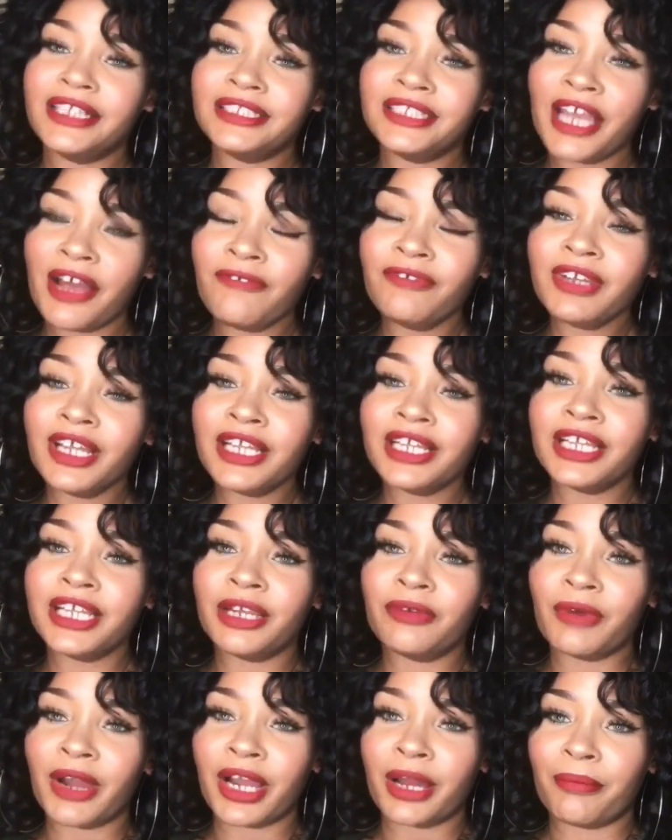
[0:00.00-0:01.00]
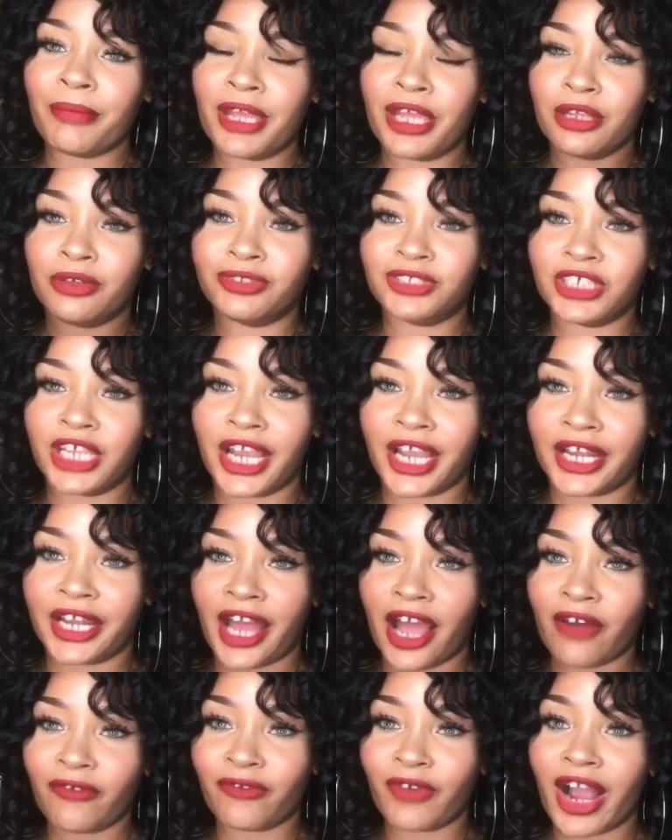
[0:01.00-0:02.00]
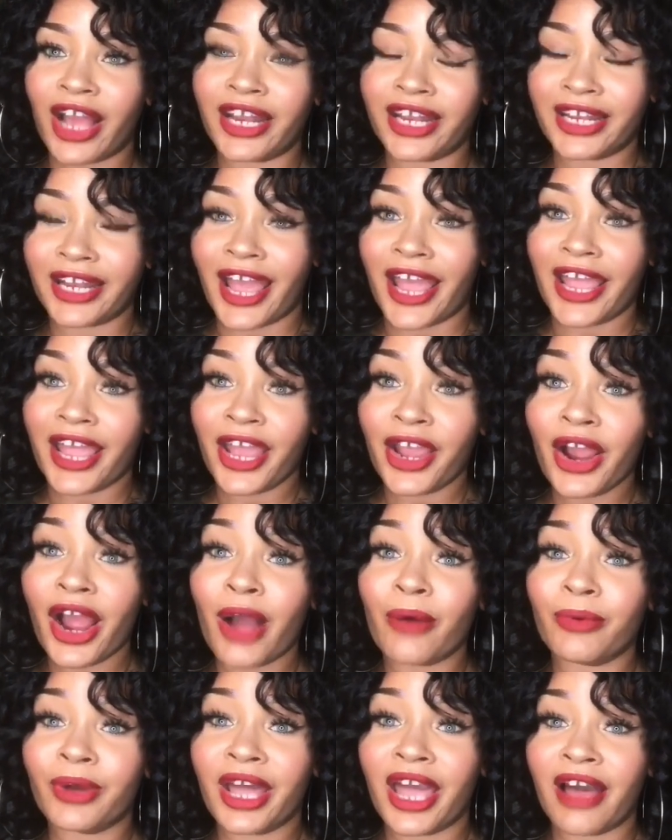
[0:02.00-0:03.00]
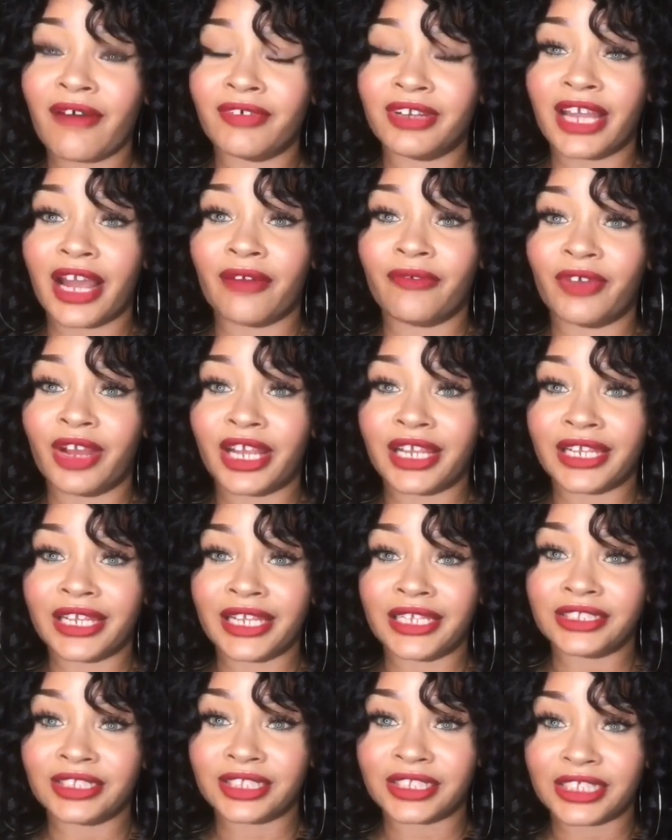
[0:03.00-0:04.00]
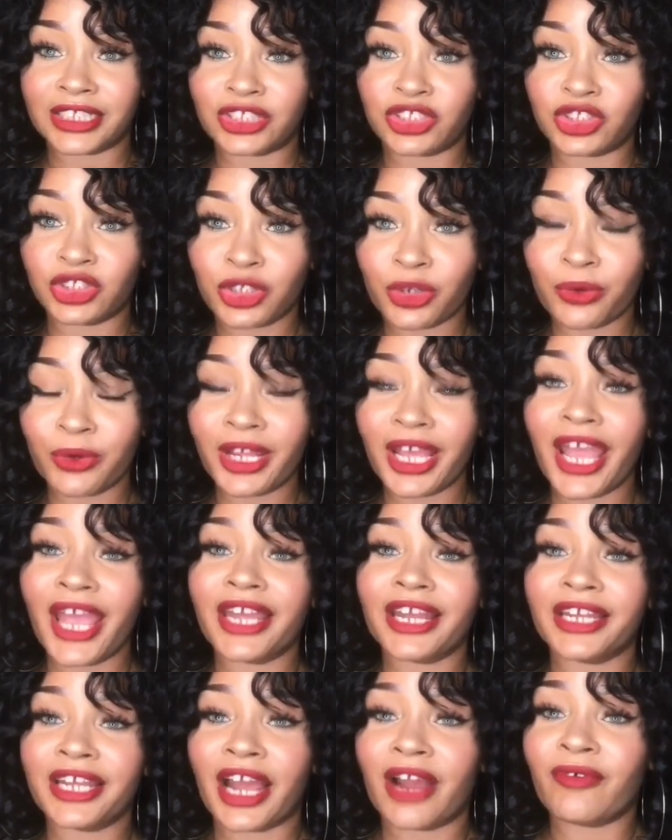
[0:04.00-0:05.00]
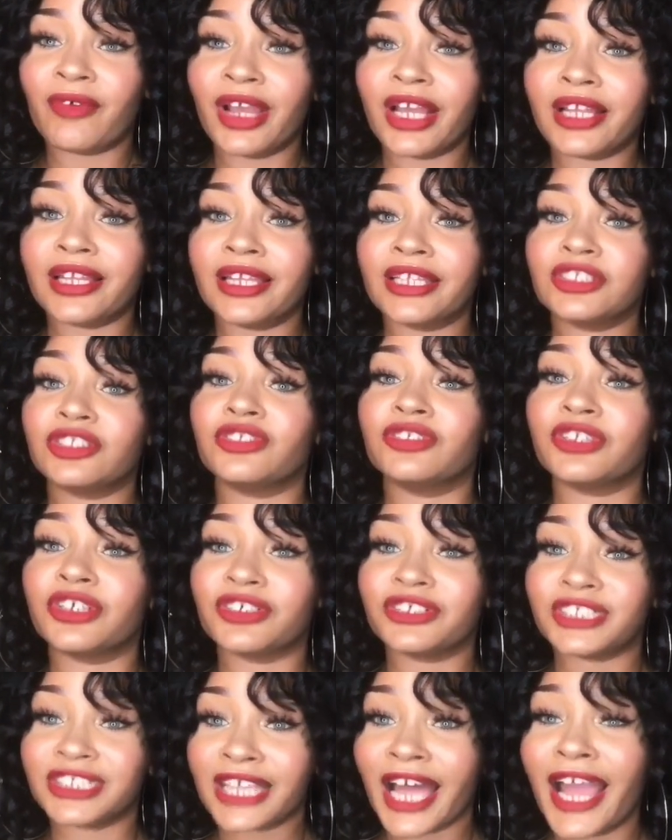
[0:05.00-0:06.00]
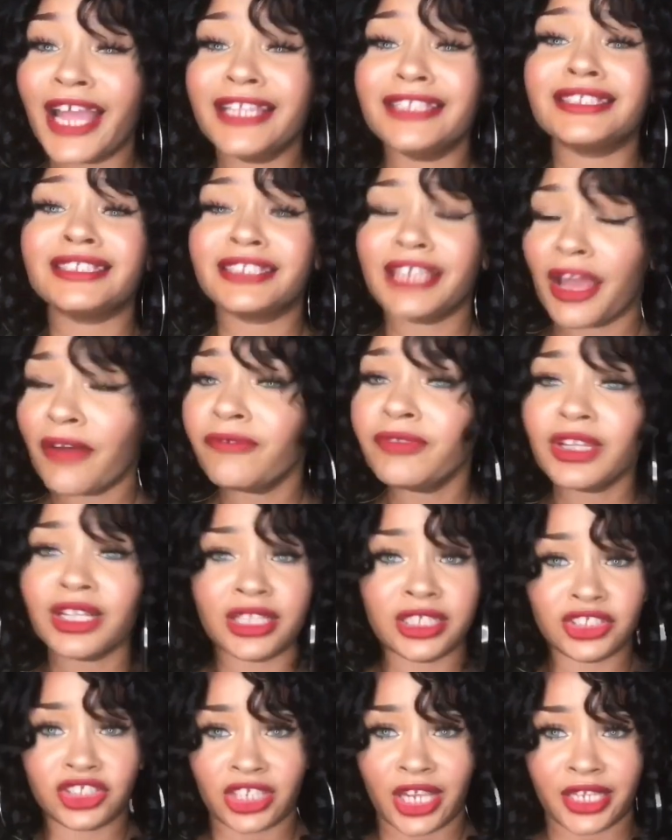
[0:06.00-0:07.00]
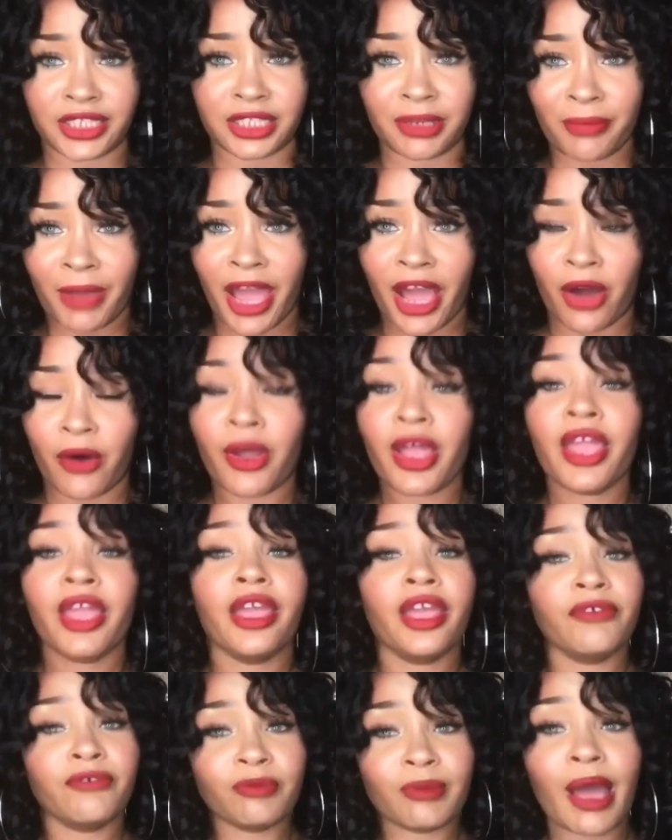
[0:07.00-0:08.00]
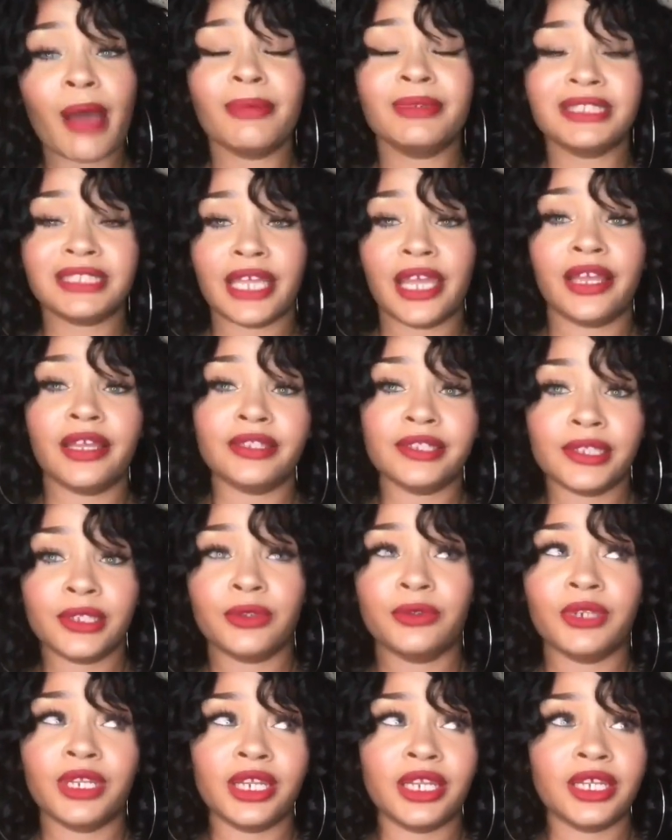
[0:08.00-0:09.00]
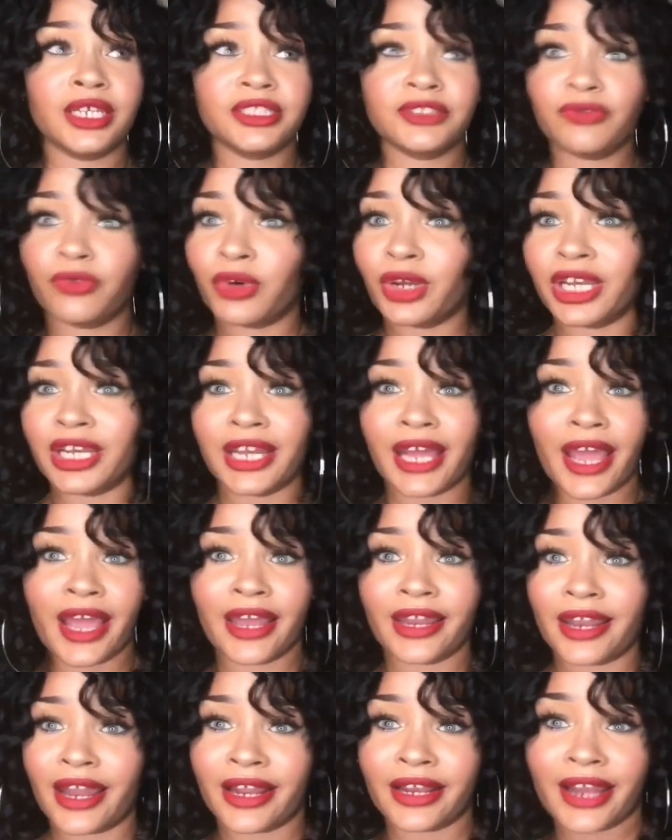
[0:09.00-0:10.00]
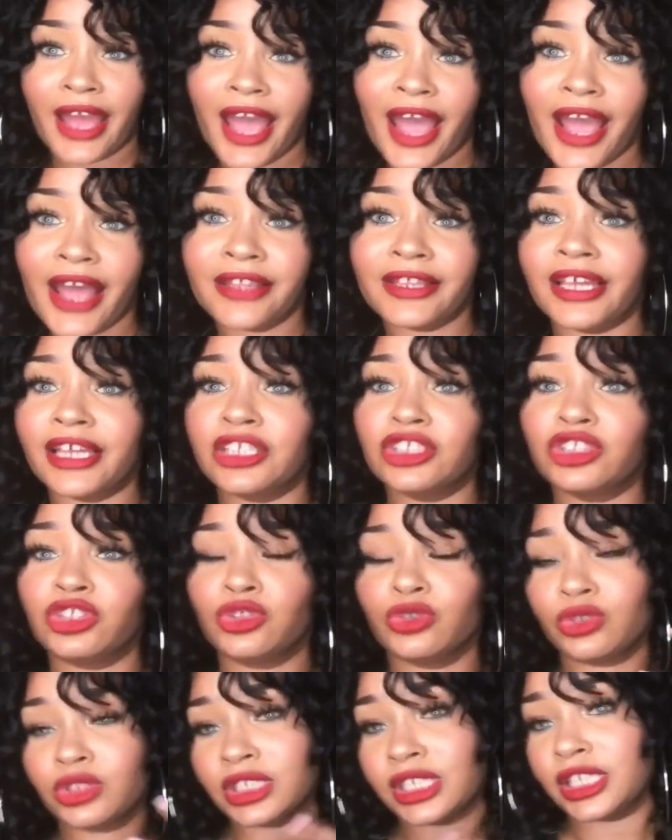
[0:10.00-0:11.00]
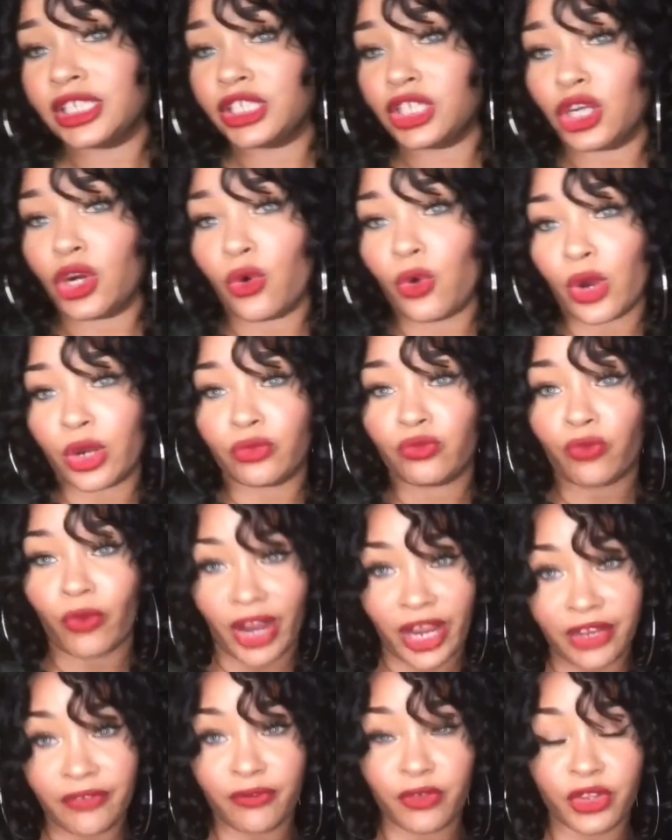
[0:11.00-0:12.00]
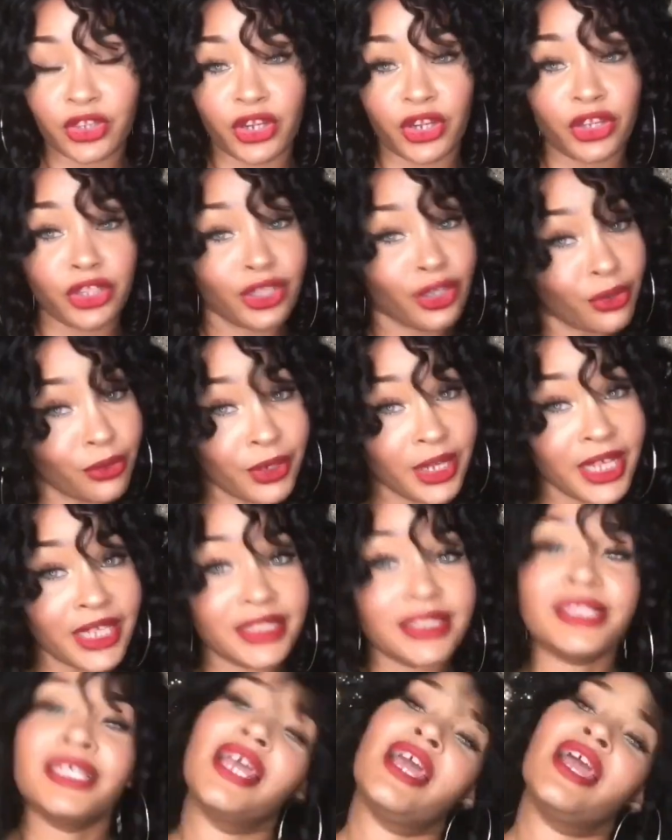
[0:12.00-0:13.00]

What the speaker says: definitely recommend you checking out Friday Night Hair. I will have a direct link to this unit and a direct link to their site. Definitely check them out. If I'm not mistaken, the unit is $49.99. That is usually the going rate for their units.